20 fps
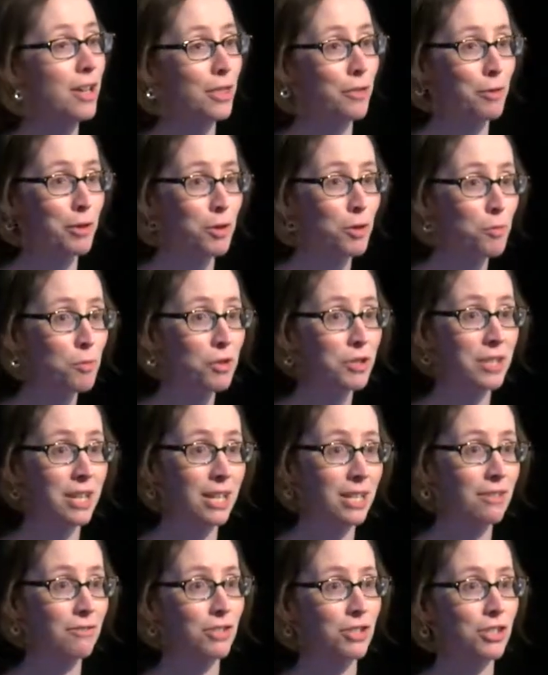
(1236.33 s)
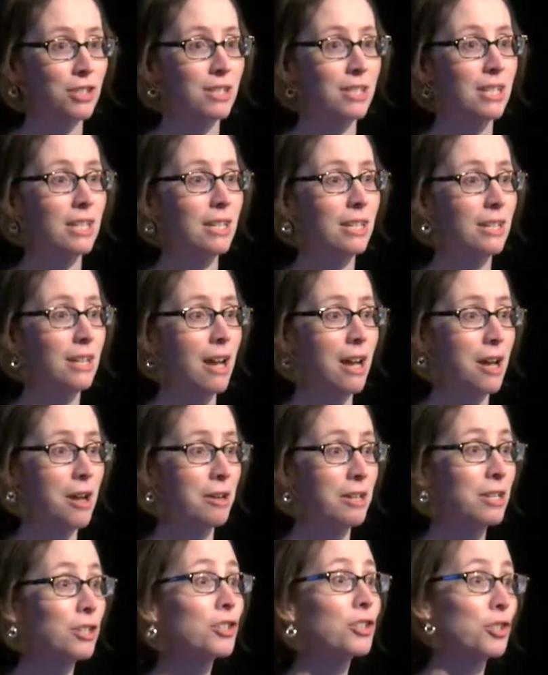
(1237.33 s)
the renewables and efficiency
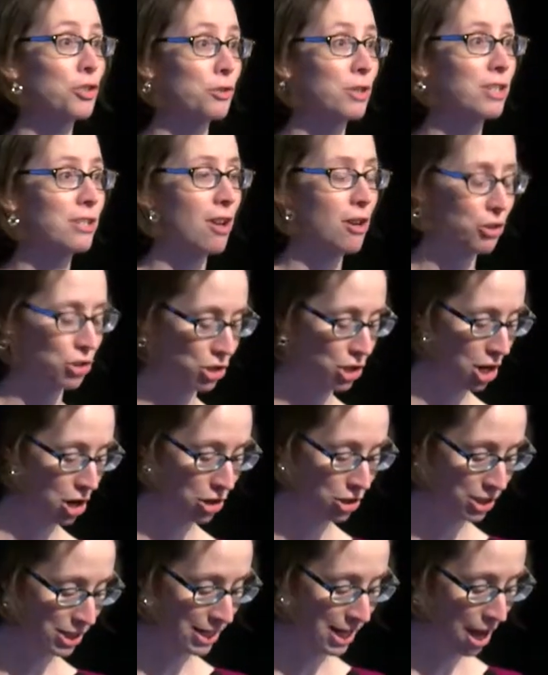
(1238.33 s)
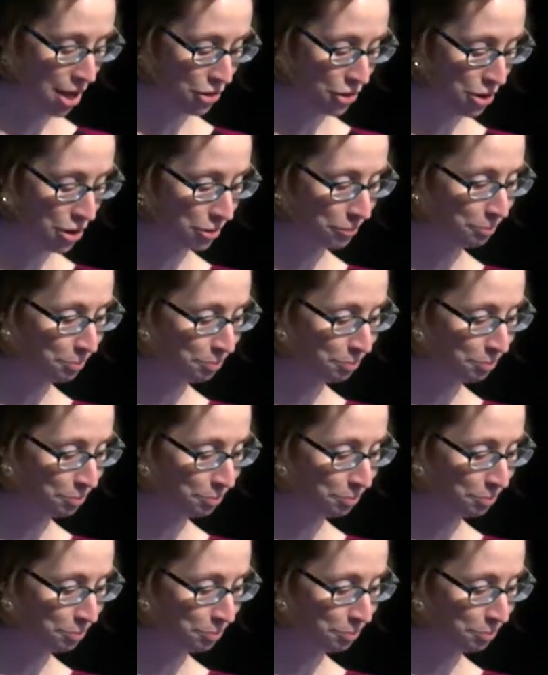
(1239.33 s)
uh, industries all share together.